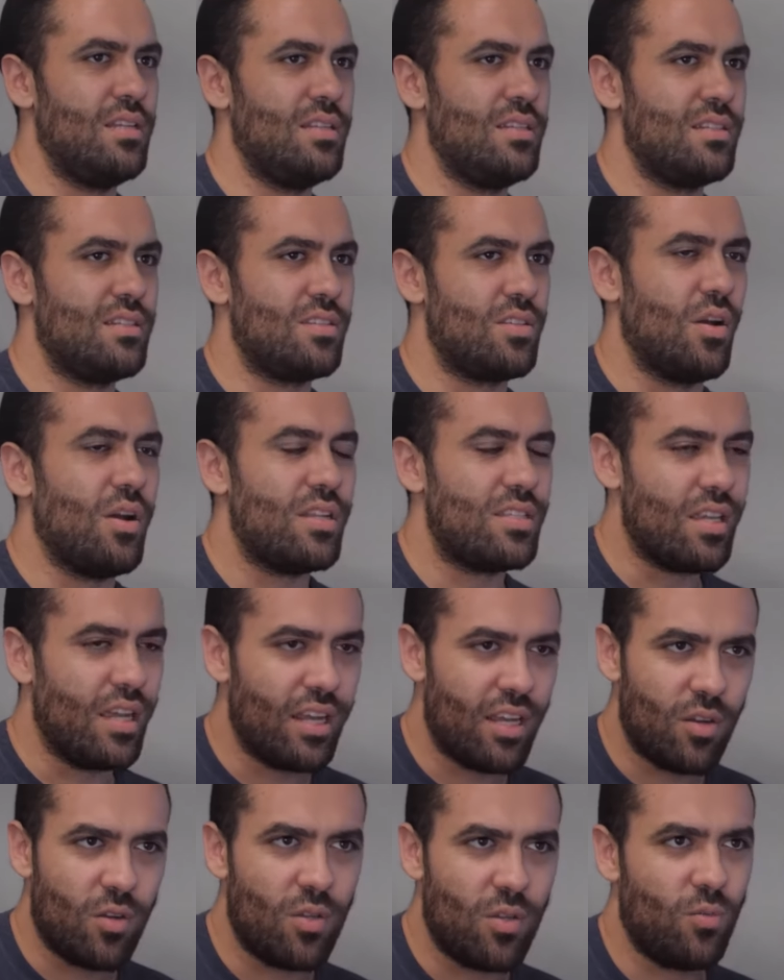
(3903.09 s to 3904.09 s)
Right. So it's
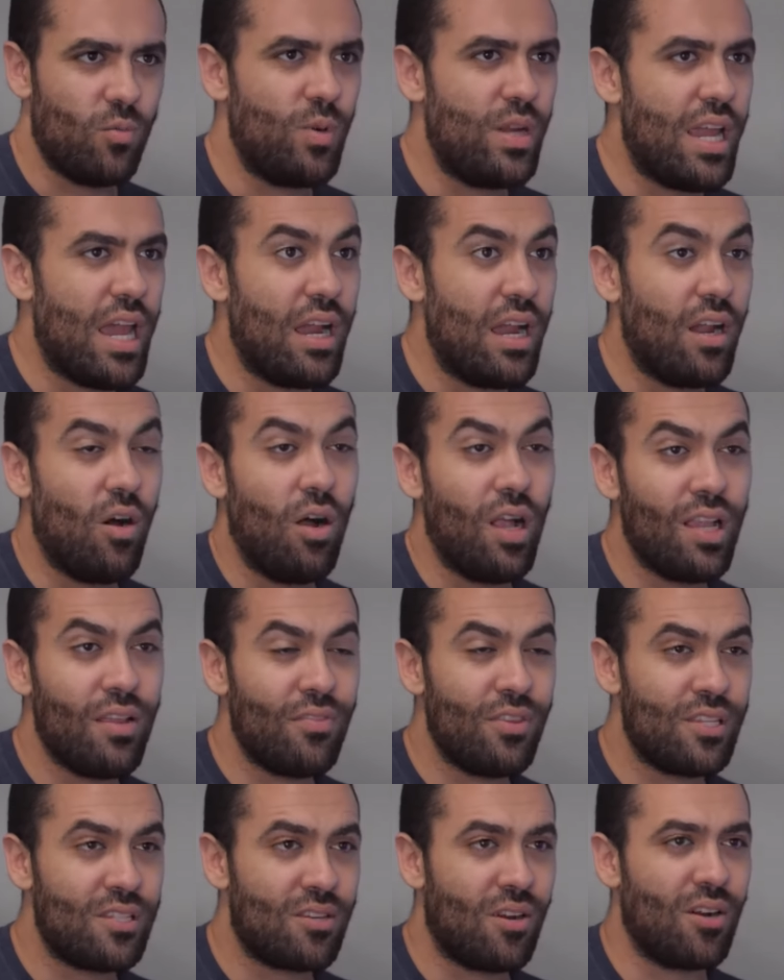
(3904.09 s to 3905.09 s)
like we had all of
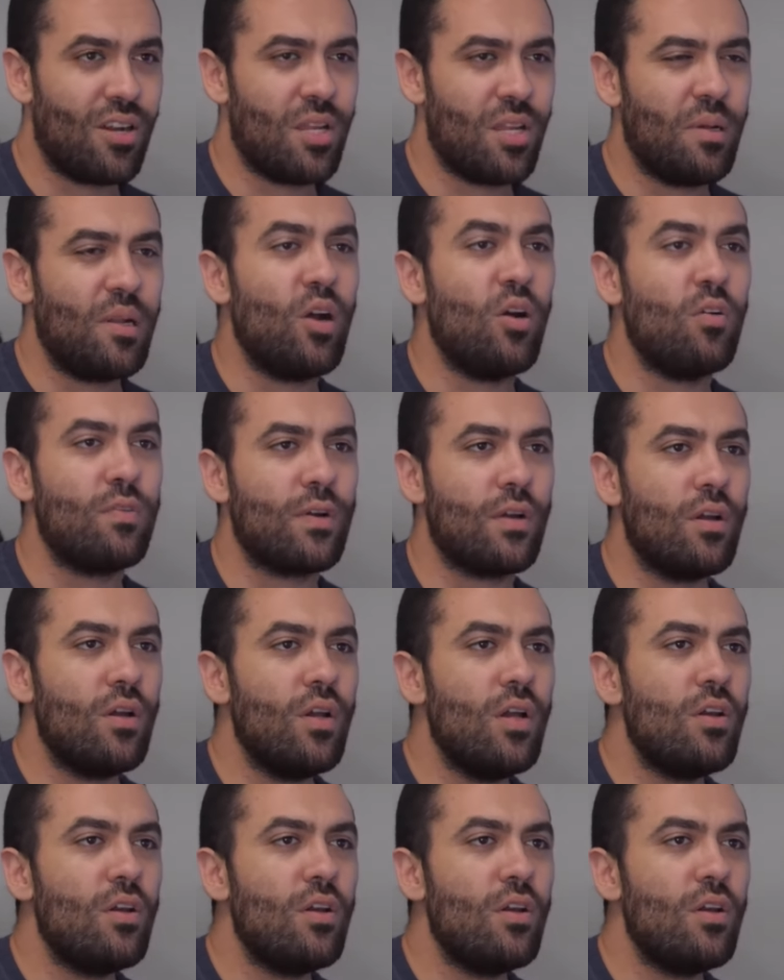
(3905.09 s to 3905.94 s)
this argument over